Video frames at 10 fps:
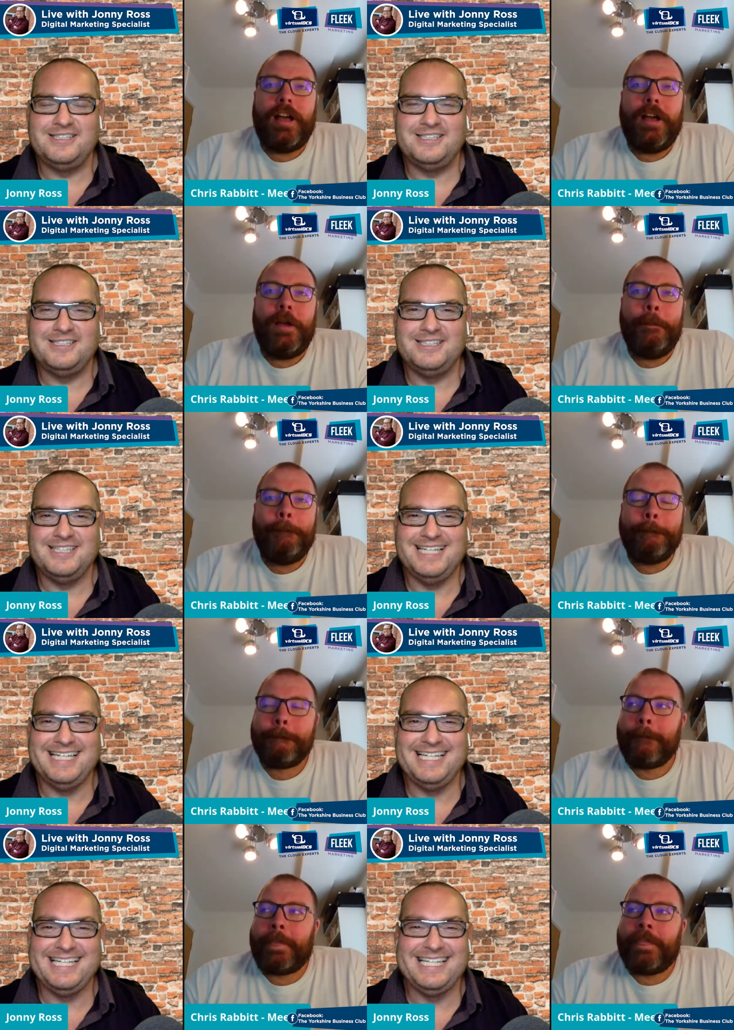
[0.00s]

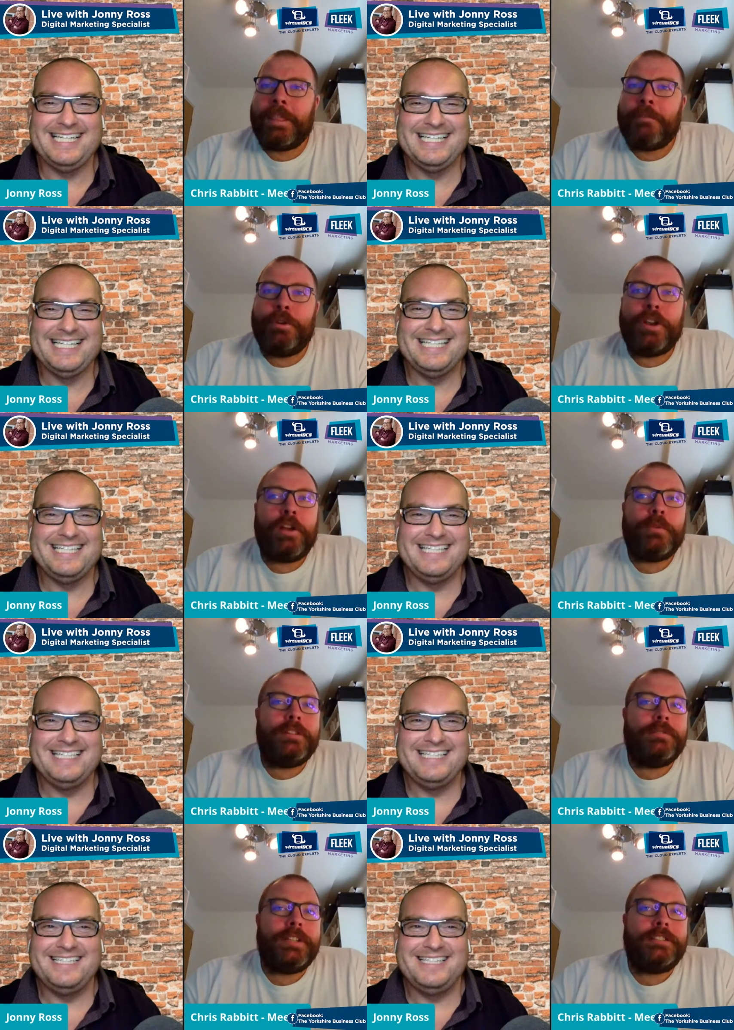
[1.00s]
Speaker 1: Um, but
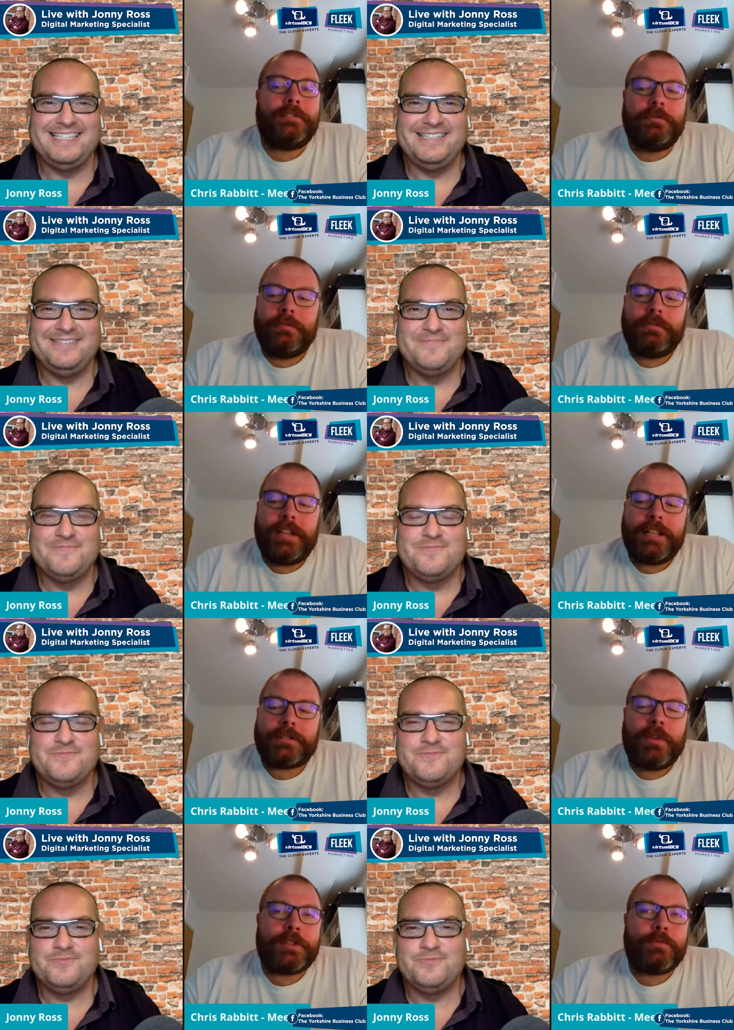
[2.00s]
no, we, we,
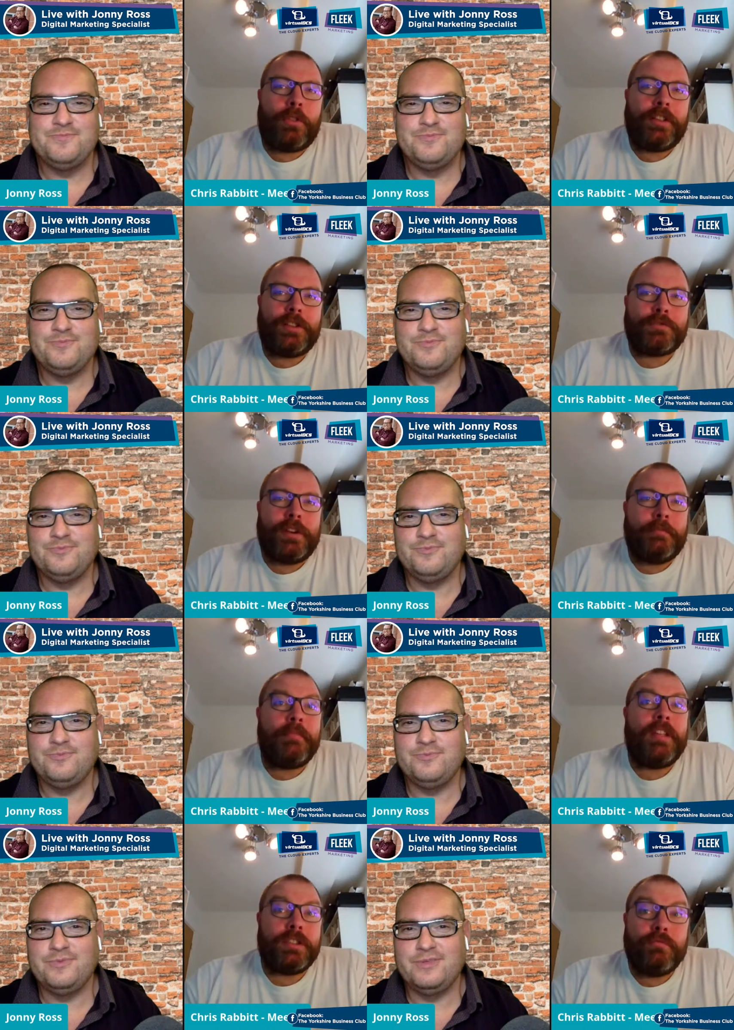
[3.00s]
it's, it's one thing that's
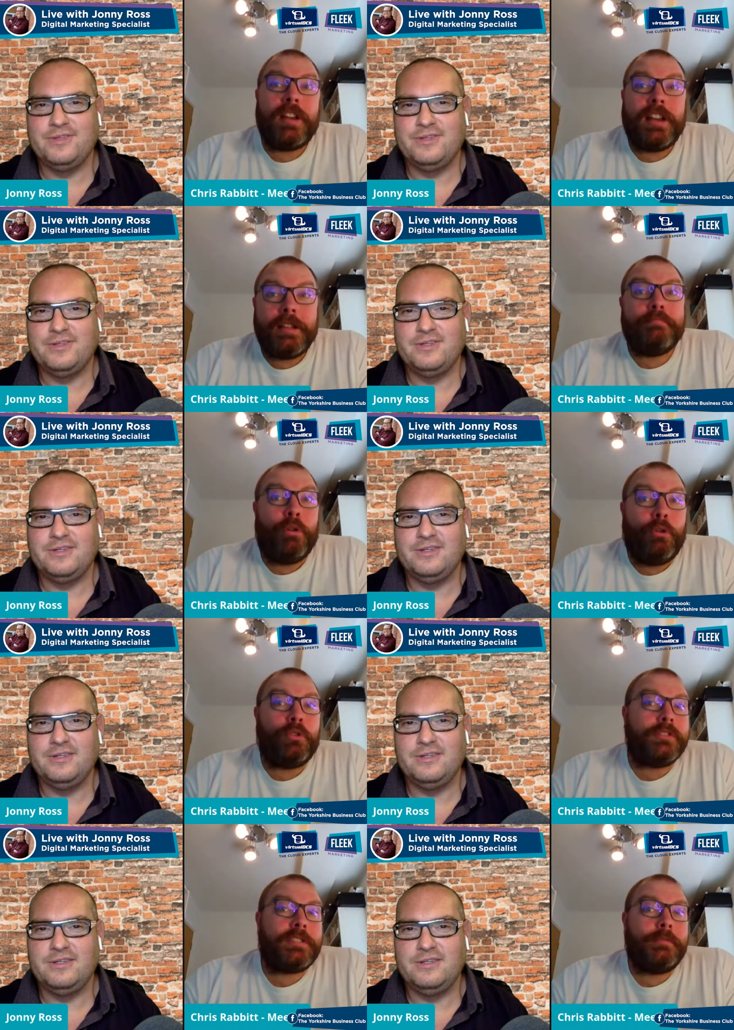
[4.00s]
really, it's really
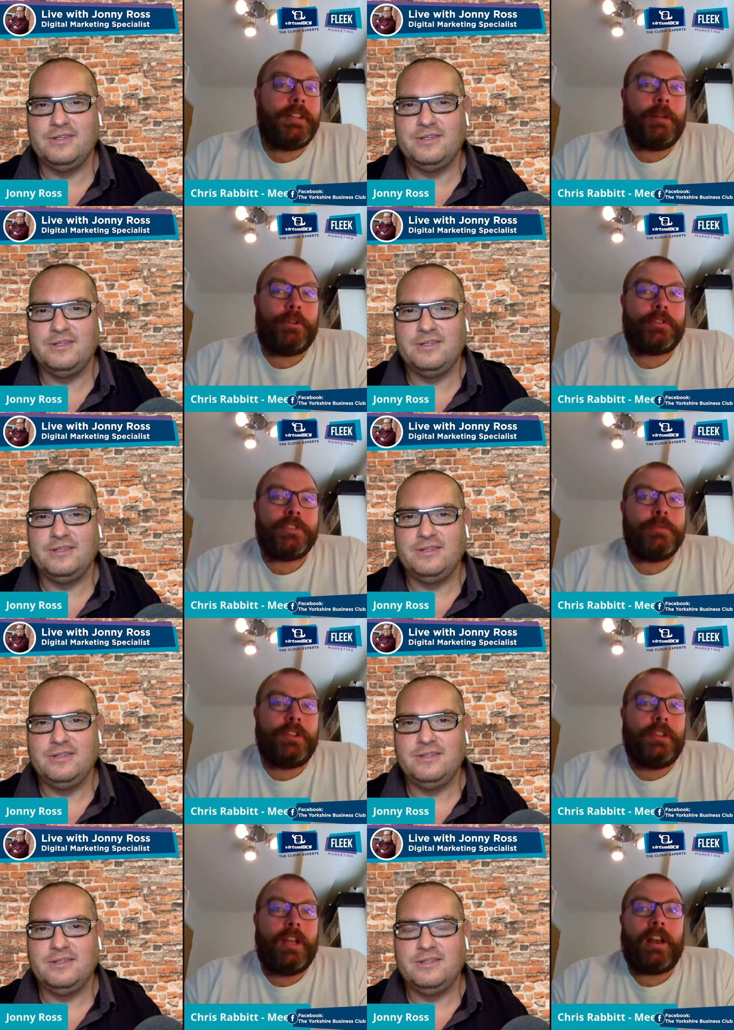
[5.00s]
important to me, I'll be
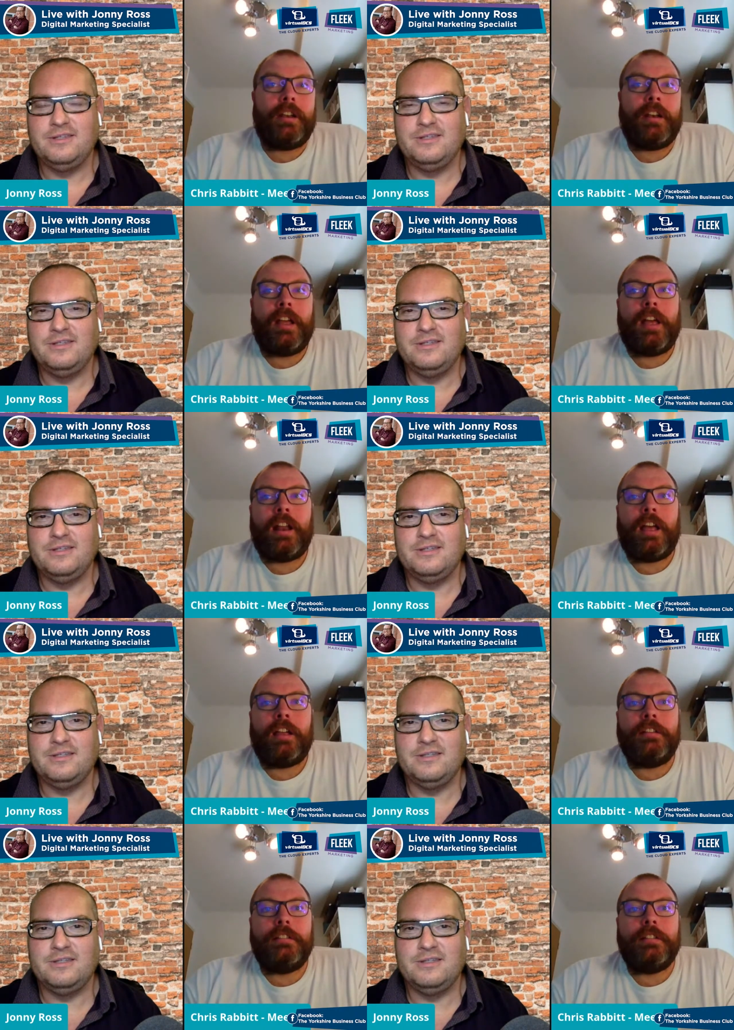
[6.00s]
honest with you. And, and
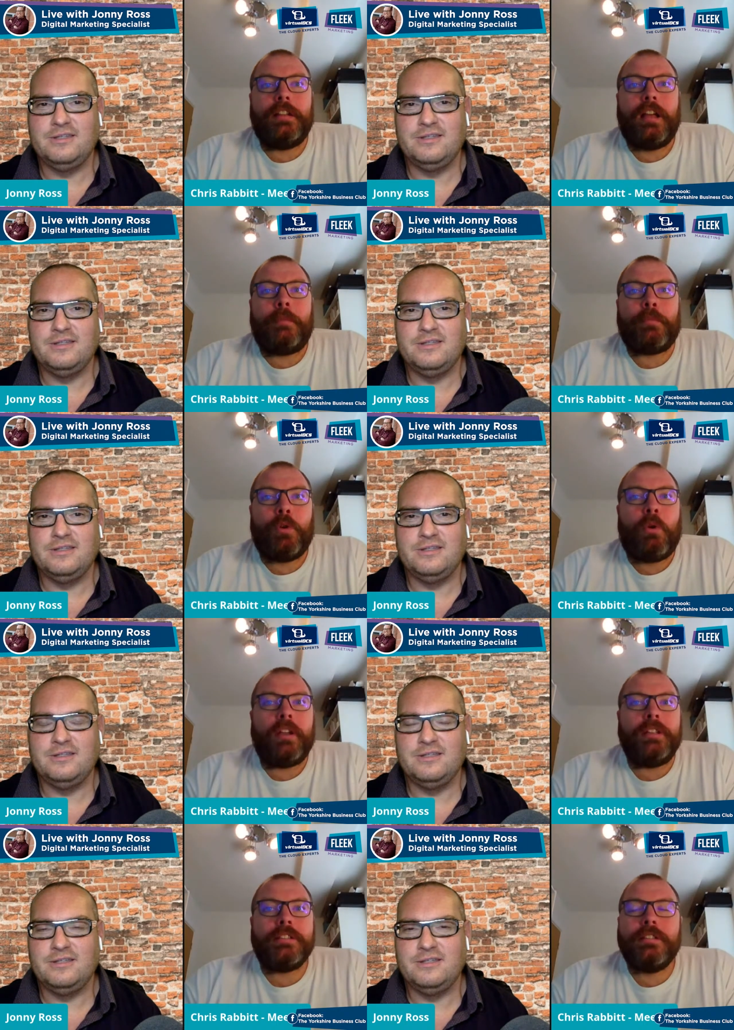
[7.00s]
I am
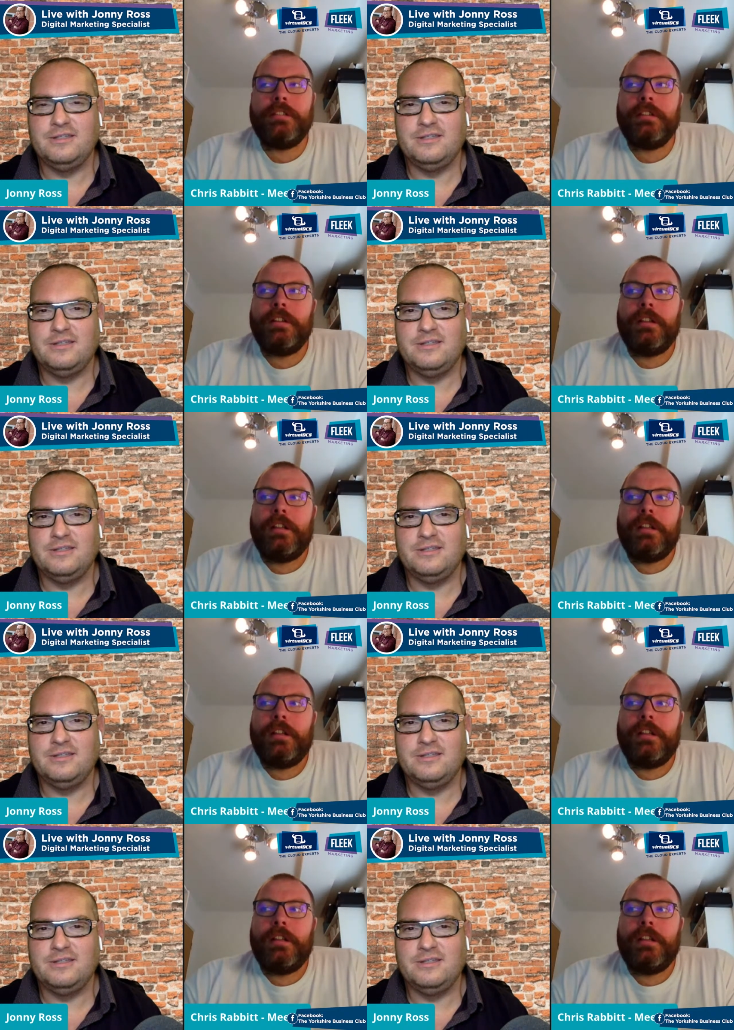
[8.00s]
quite